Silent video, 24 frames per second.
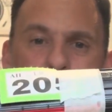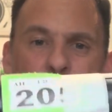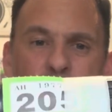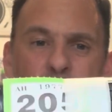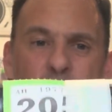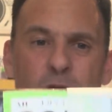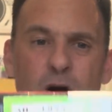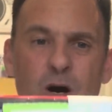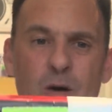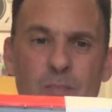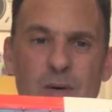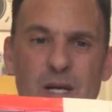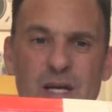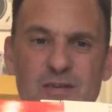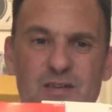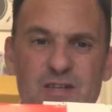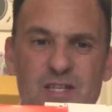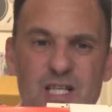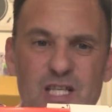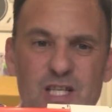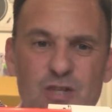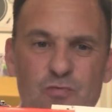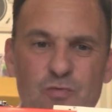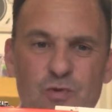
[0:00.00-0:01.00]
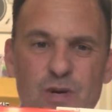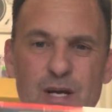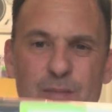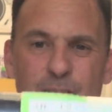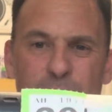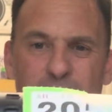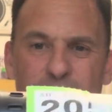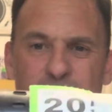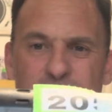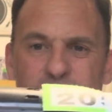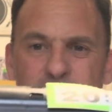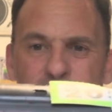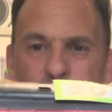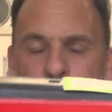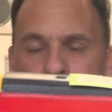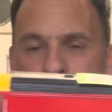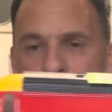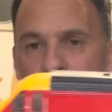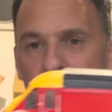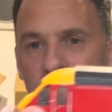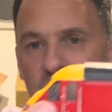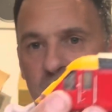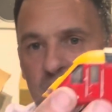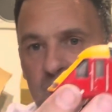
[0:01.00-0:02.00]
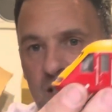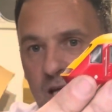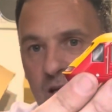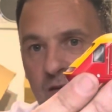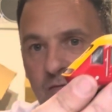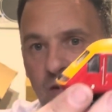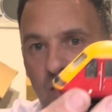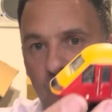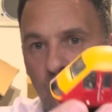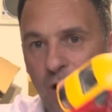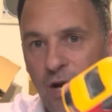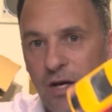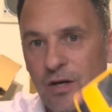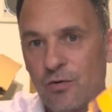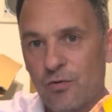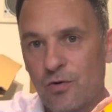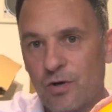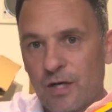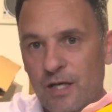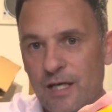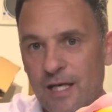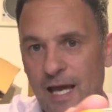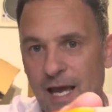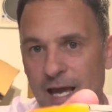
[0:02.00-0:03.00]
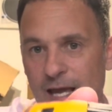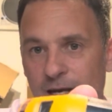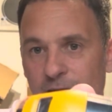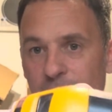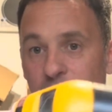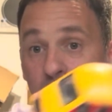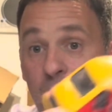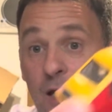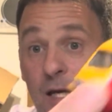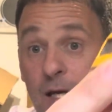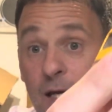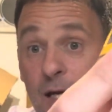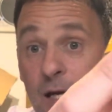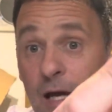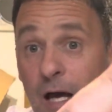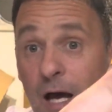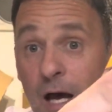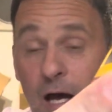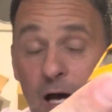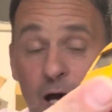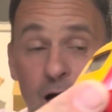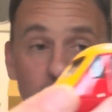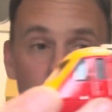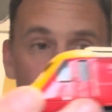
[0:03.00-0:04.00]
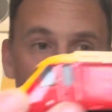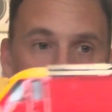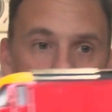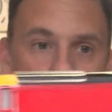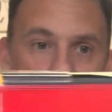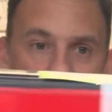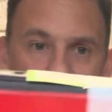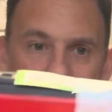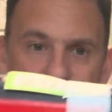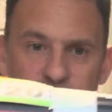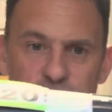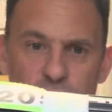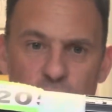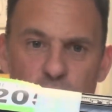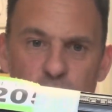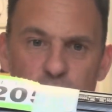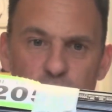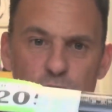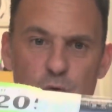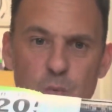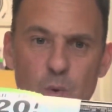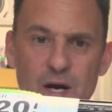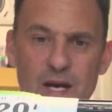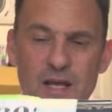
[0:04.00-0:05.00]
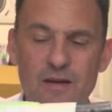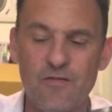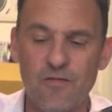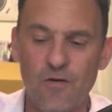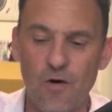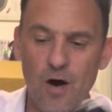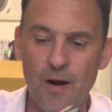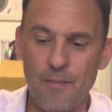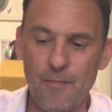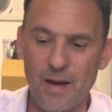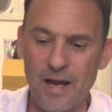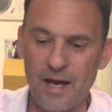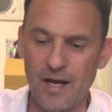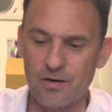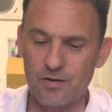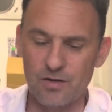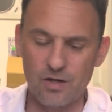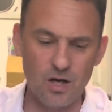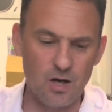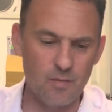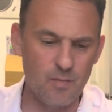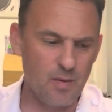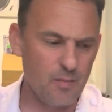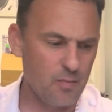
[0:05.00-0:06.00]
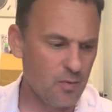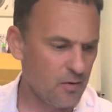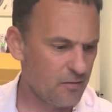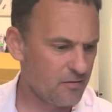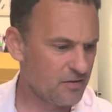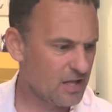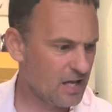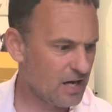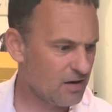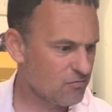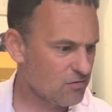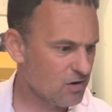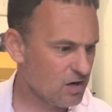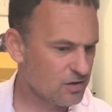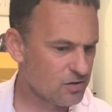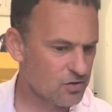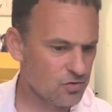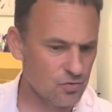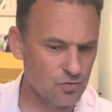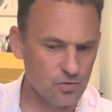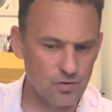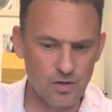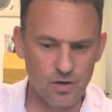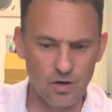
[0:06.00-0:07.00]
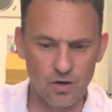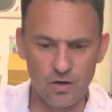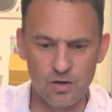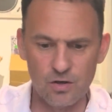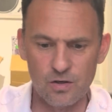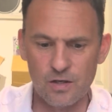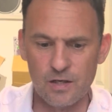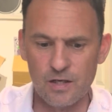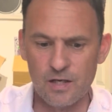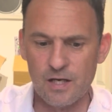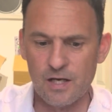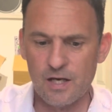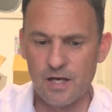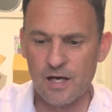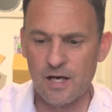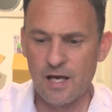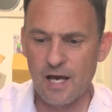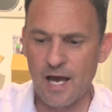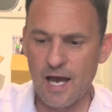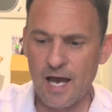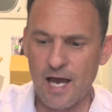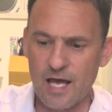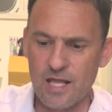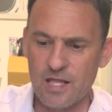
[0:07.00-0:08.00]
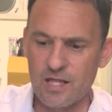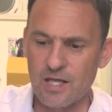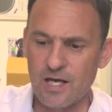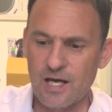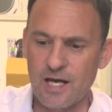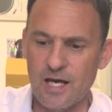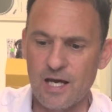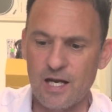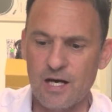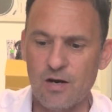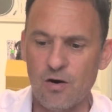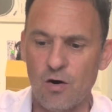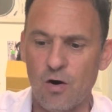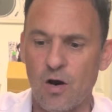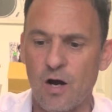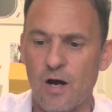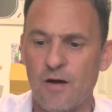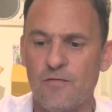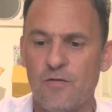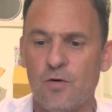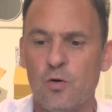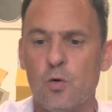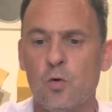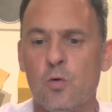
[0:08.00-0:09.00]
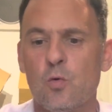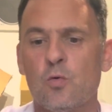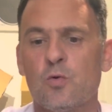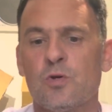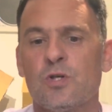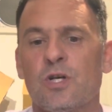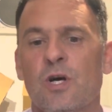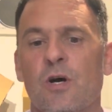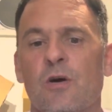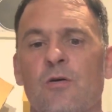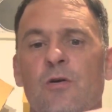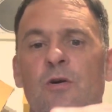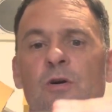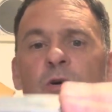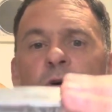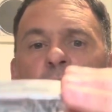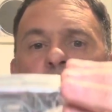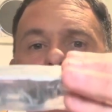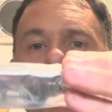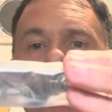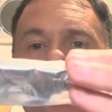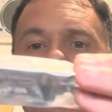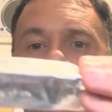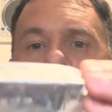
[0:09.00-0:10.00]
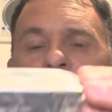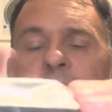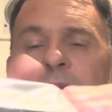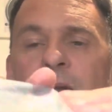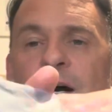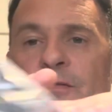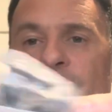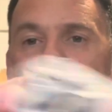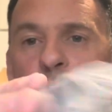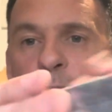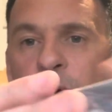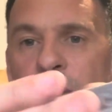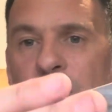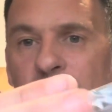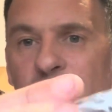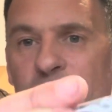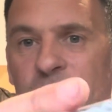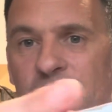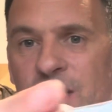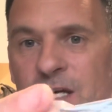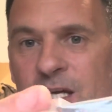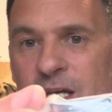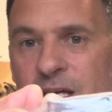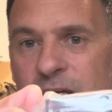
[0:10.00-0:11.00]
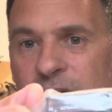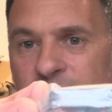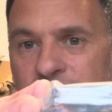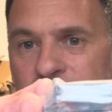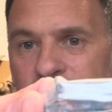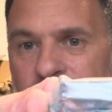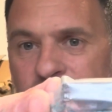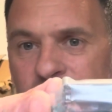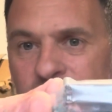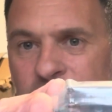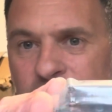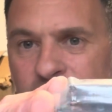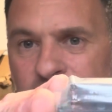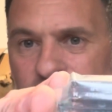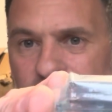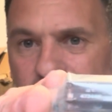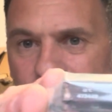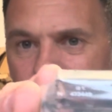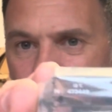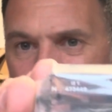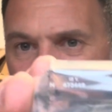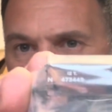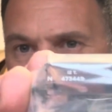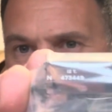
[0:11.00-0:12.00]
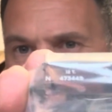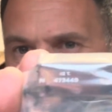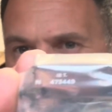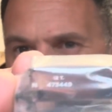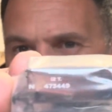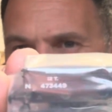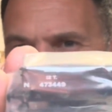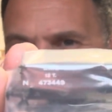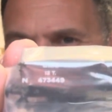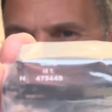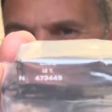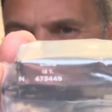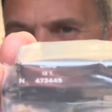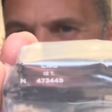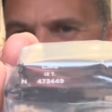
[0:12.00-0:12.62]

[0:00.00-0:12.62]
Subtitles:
car, I believe this is, repainted by Stevie Wonder again. That sold for £25. Can't remember whether that runs or not. And then I've also got another one of these wagons